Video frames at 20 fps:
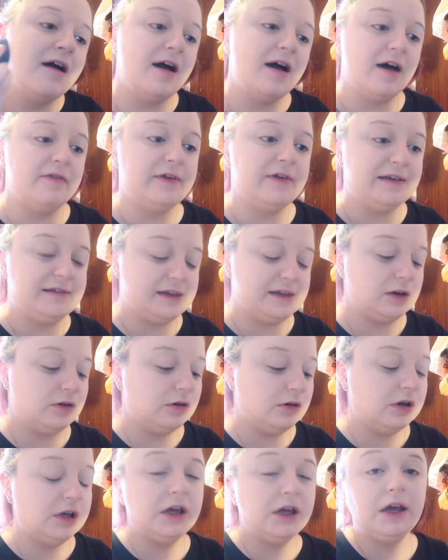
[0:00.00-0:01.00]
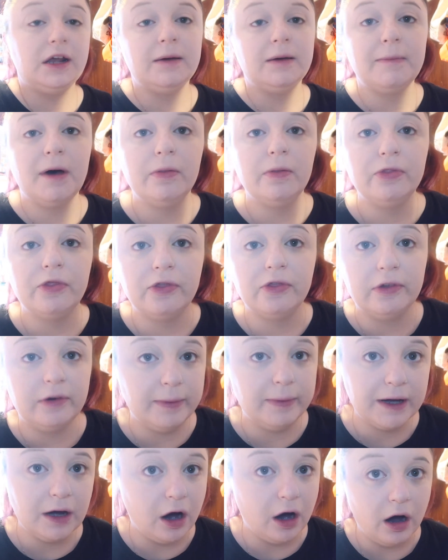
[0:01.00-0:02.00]
And they said, oh yeah, in a month, you'll
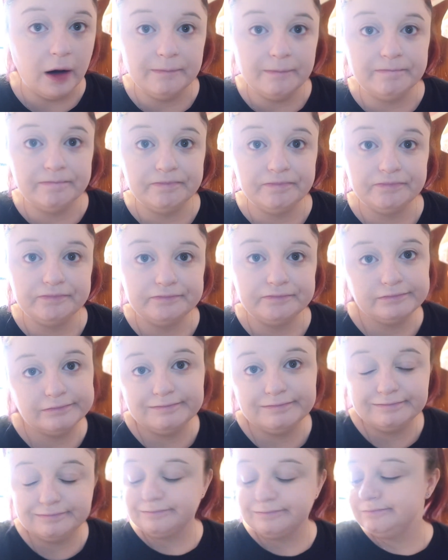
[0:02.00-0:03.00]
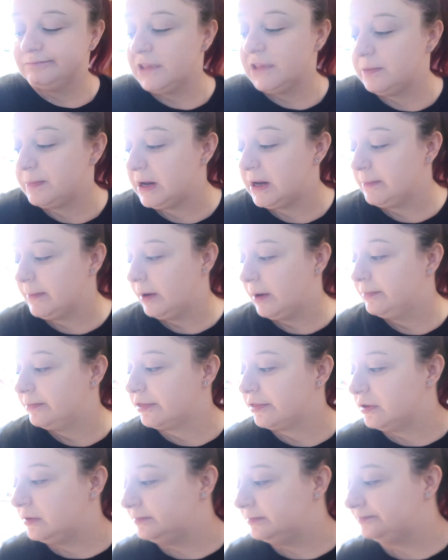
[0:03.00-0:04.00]
be calm. It's been a
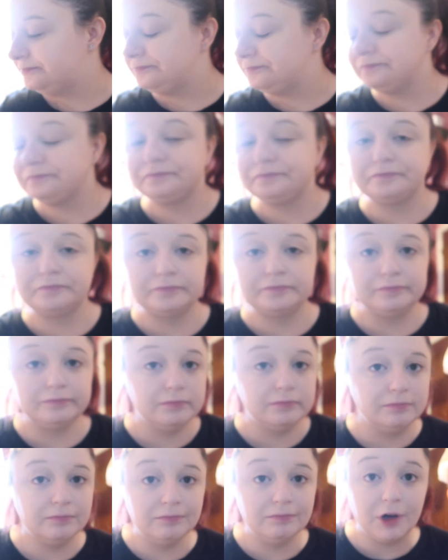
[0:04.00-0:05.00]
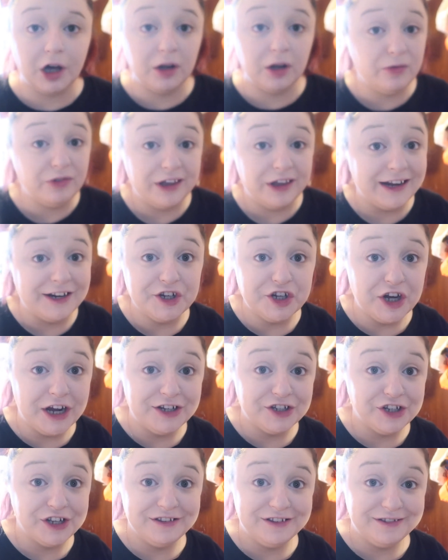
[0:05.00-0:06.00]
month. I don't see any
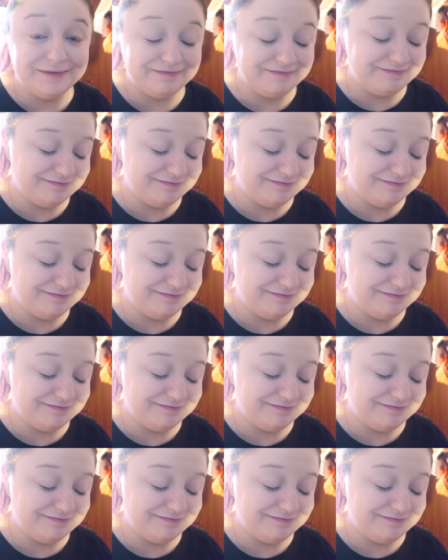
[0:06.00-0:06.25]
changes.